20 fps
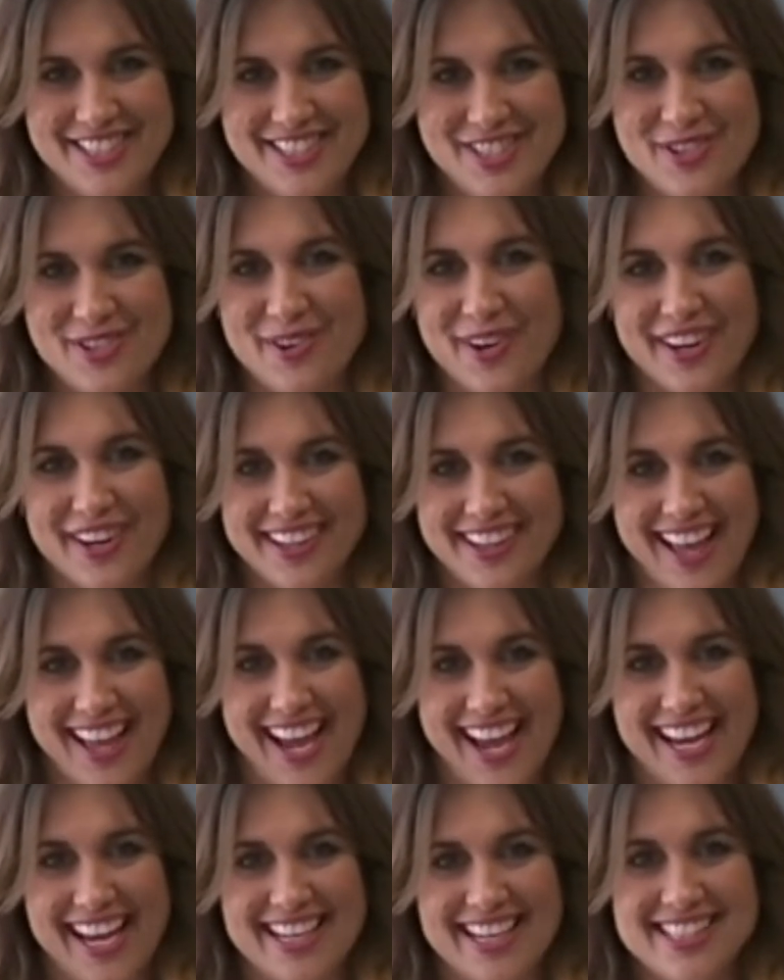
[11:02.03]
to our
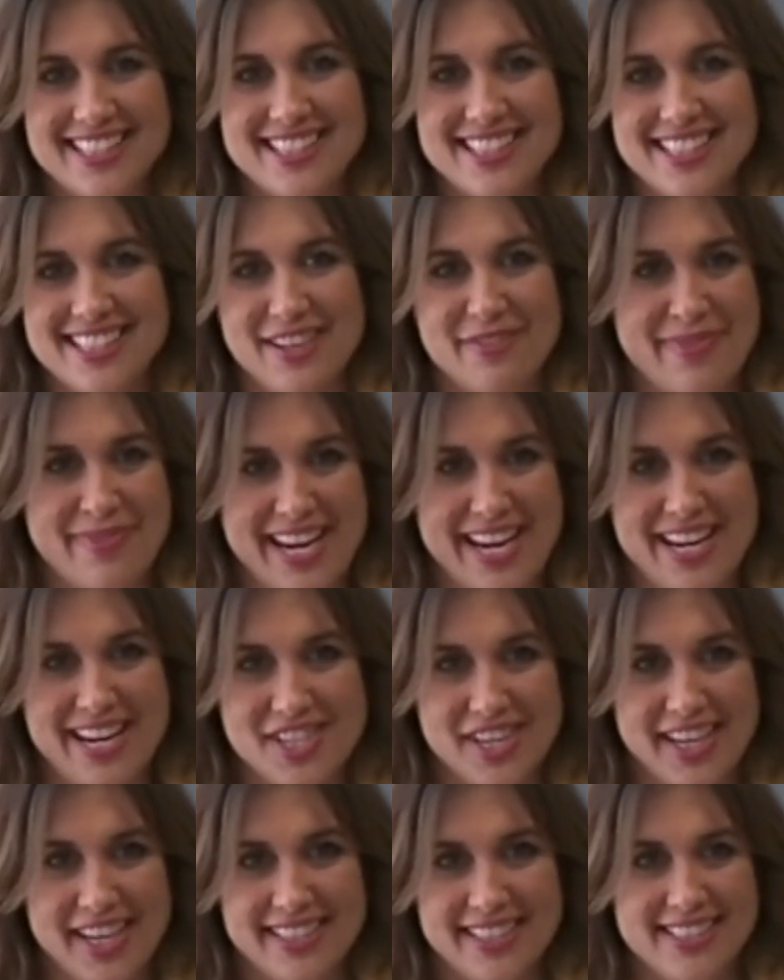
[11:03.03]
clients and
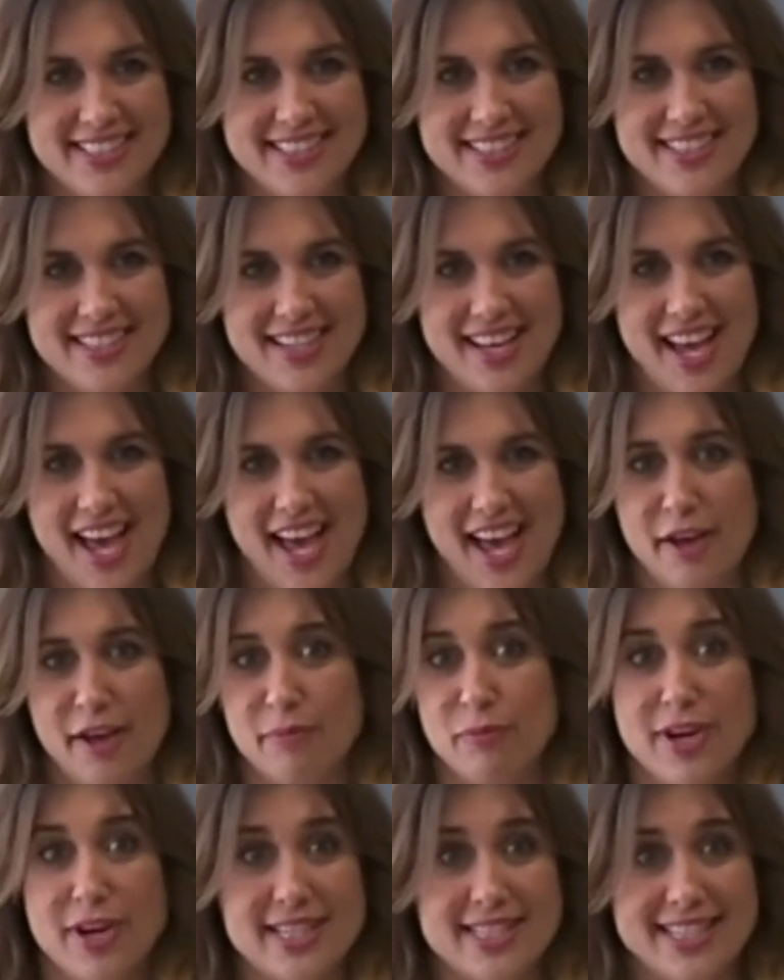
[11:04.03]
patients,
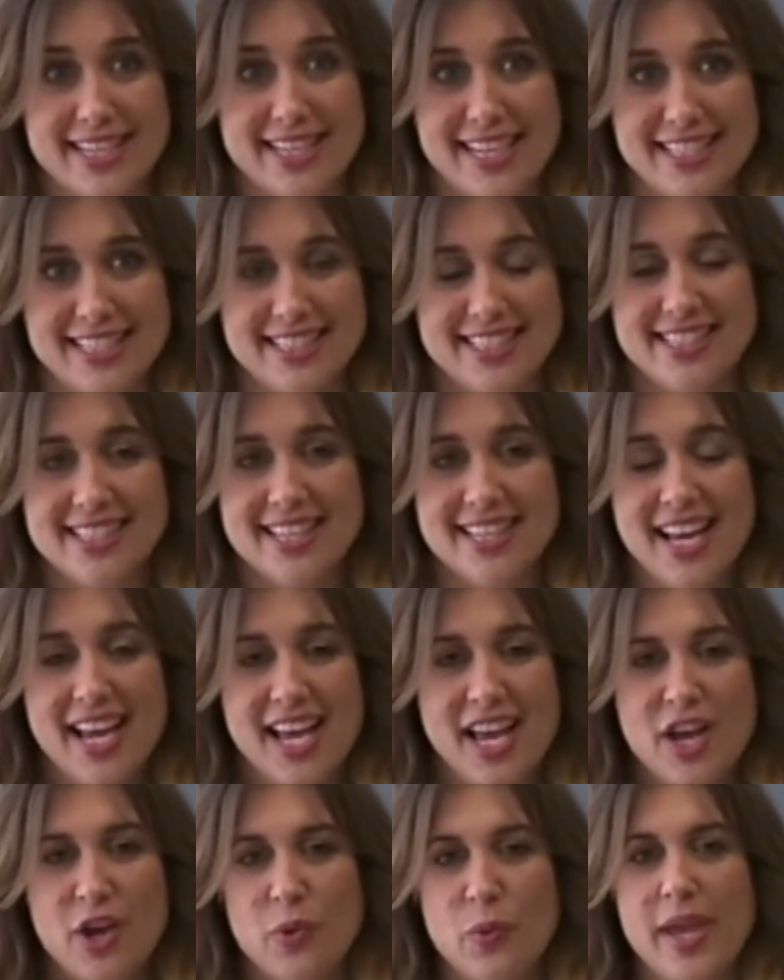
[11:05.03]
residents.
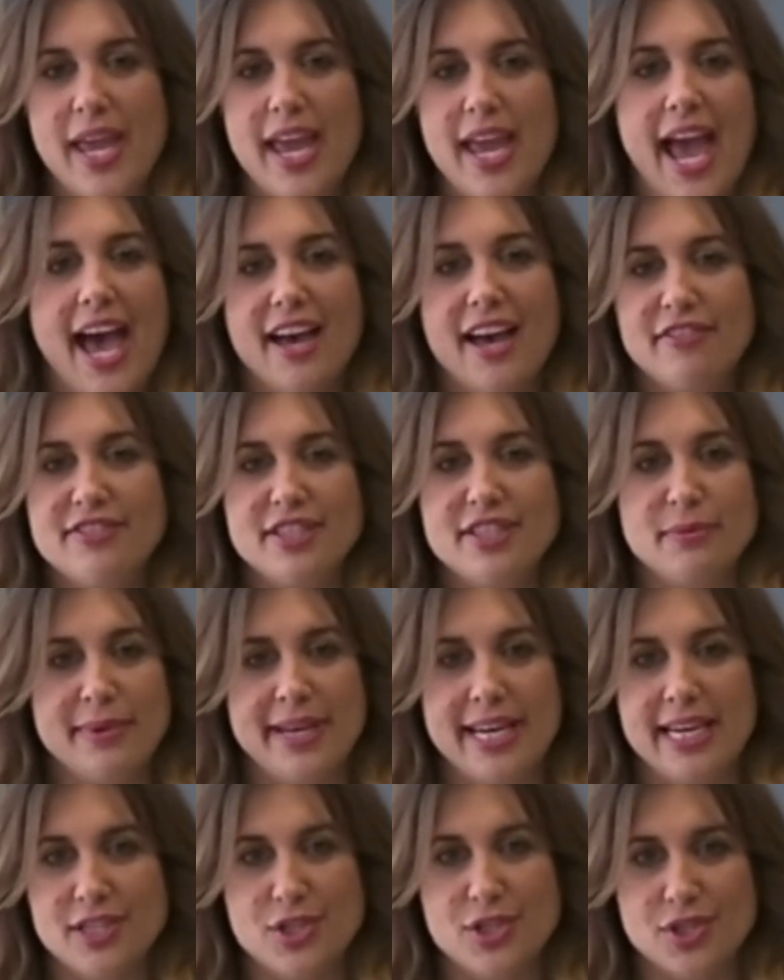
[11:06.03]
We have to
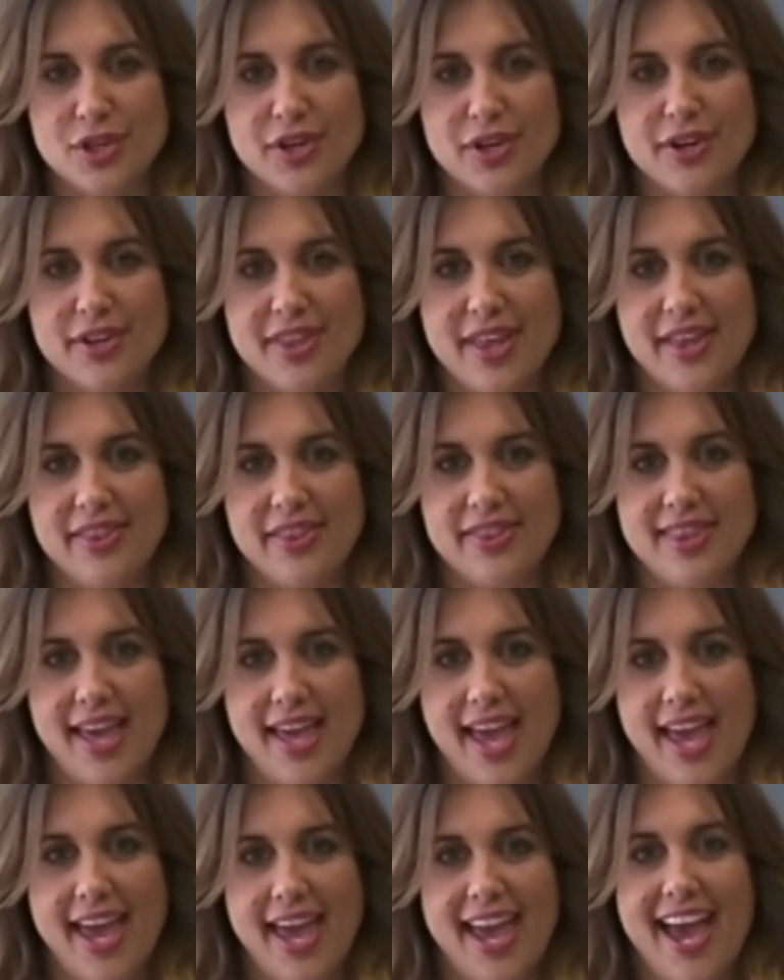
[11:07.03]
make sure that
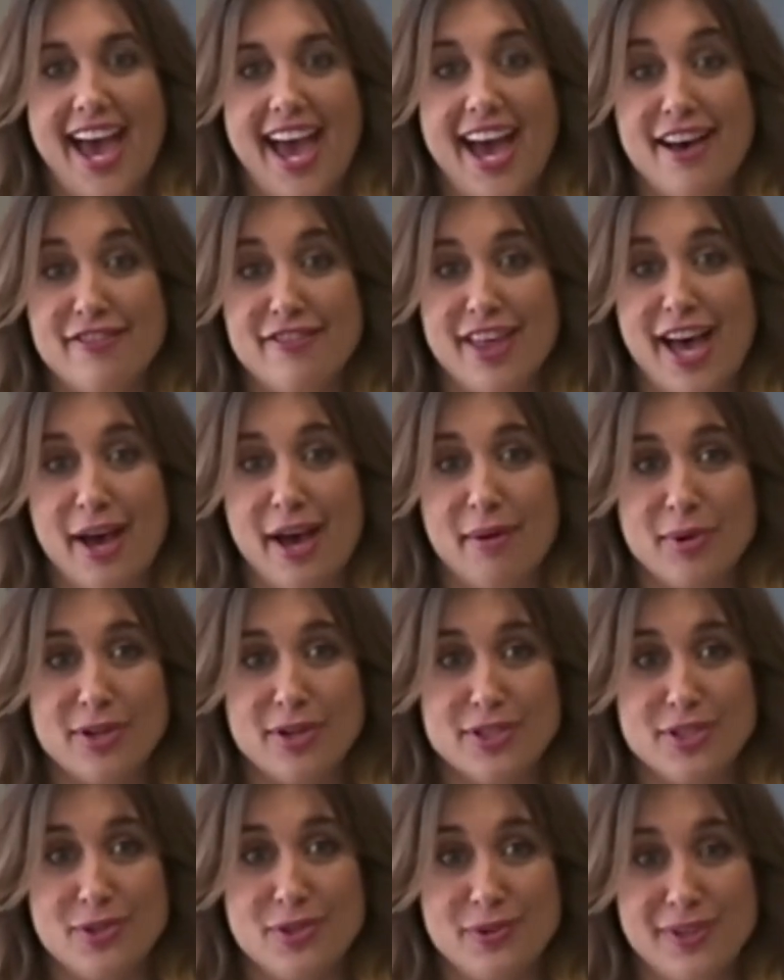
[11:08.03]
they have the
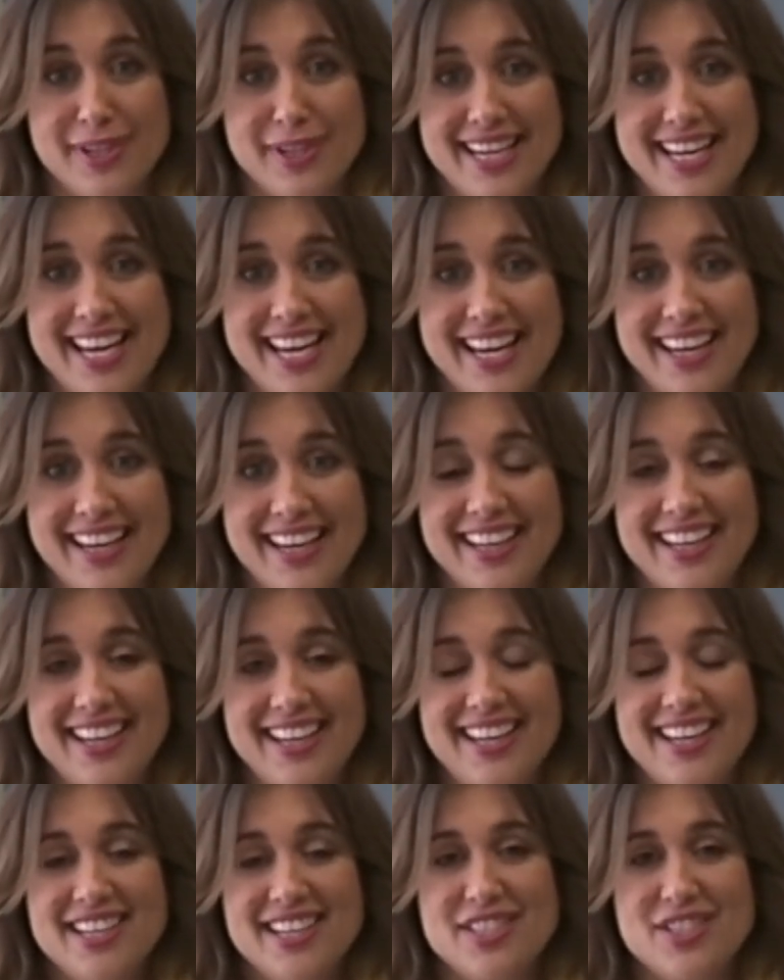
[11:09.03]
opportunity
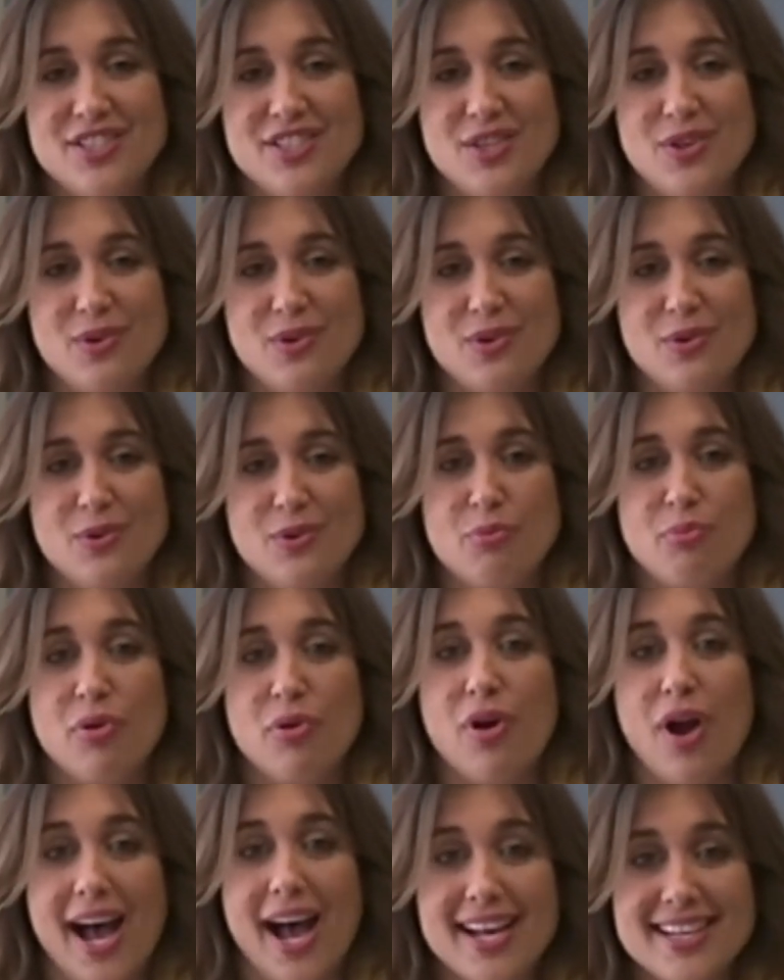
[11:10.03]
to
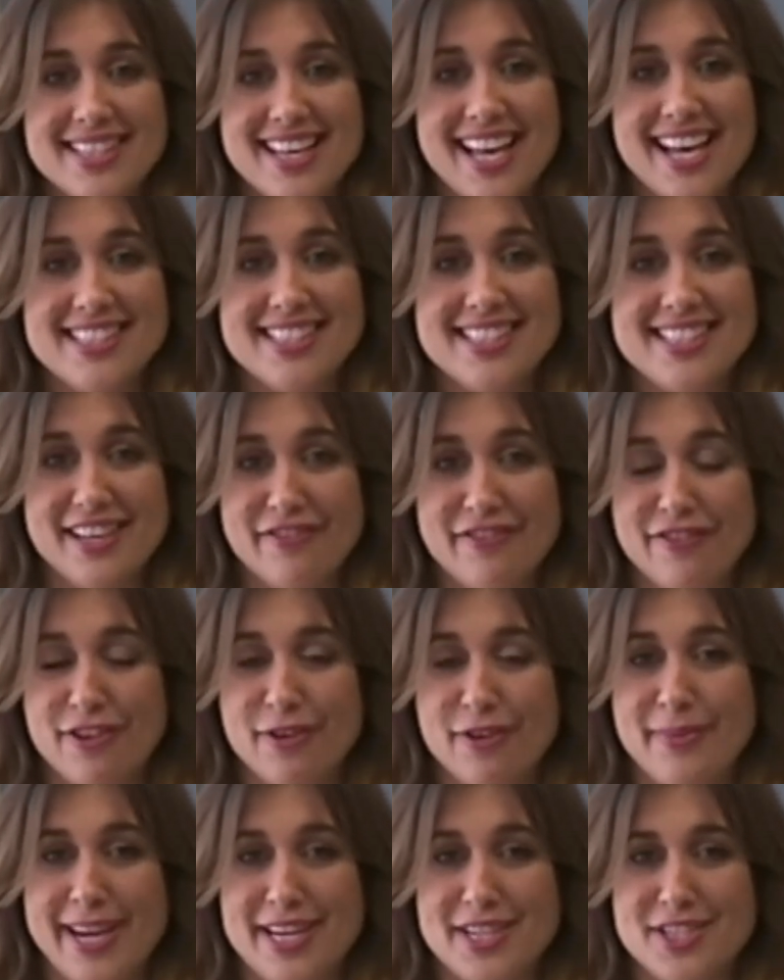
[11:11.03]
process the
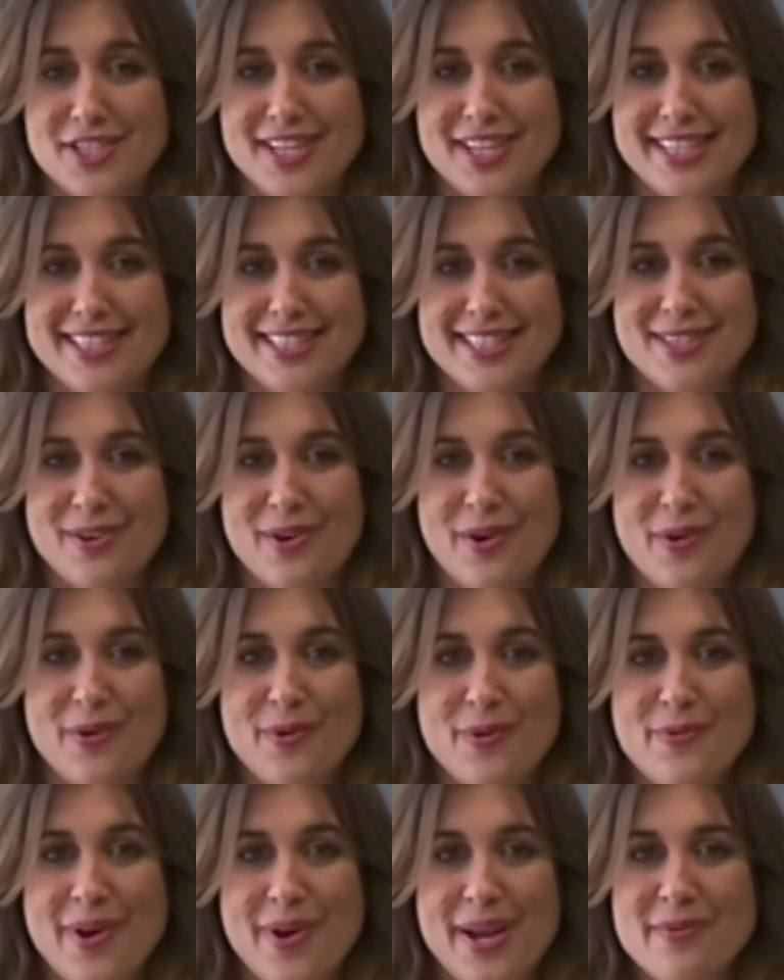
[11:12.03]
information. So
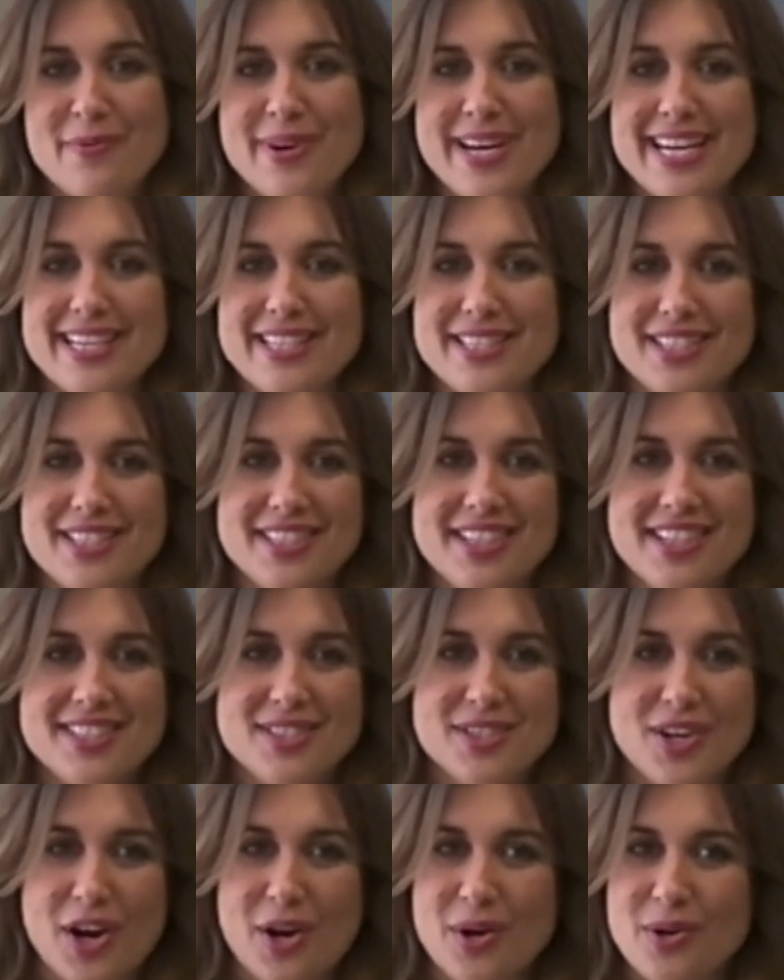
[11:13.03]
when we
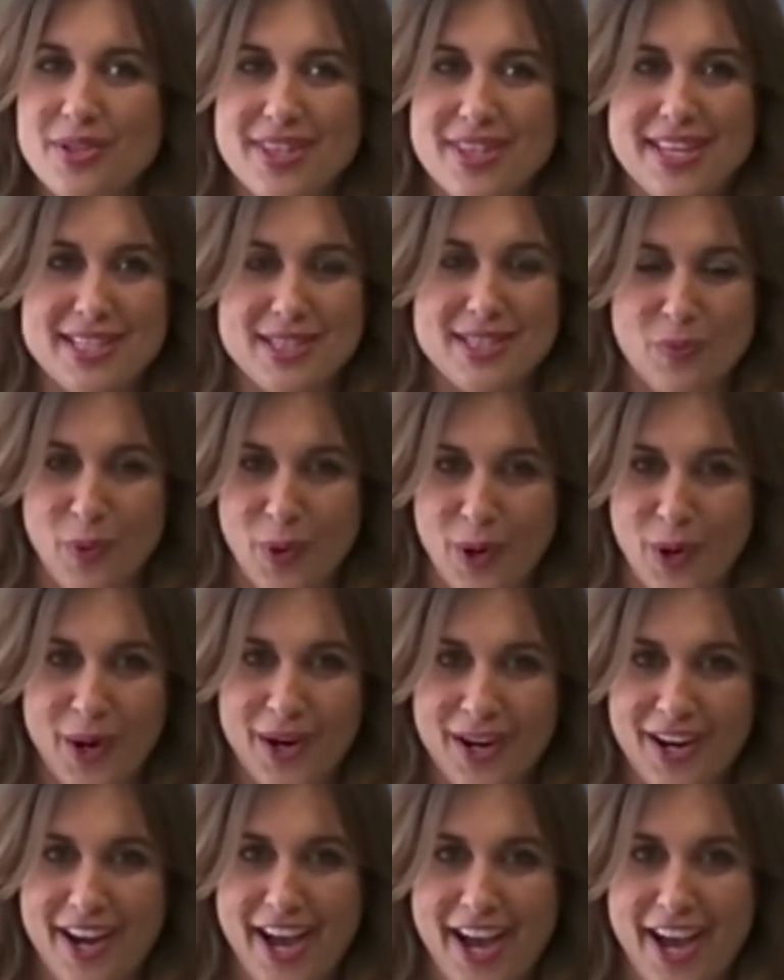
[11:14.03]
start this
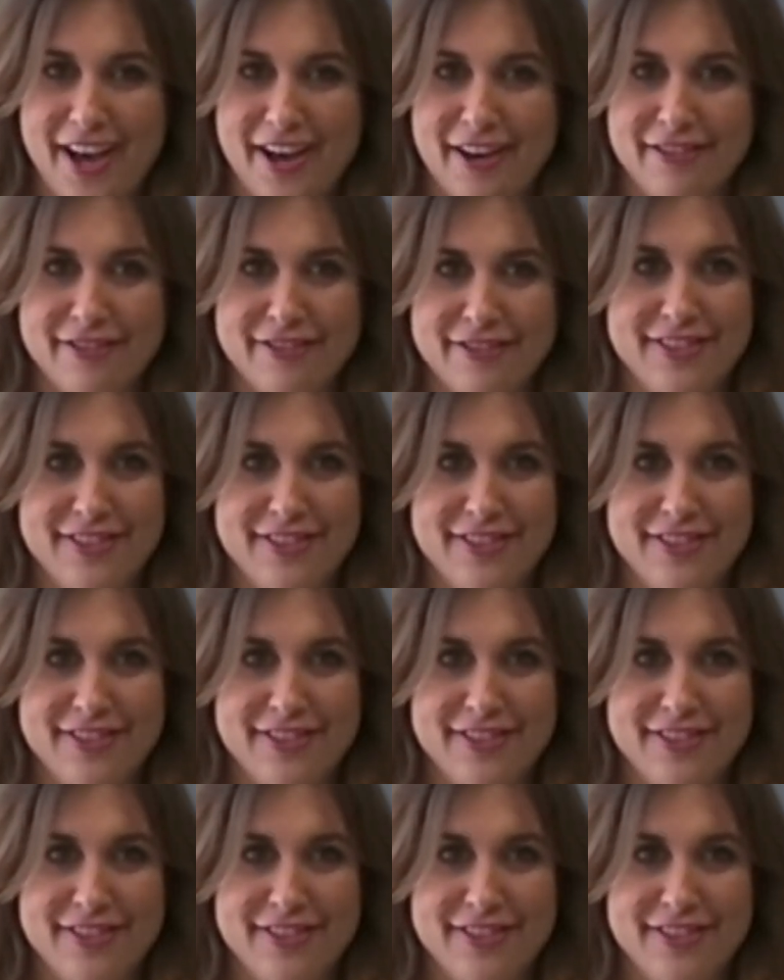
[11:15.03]
work of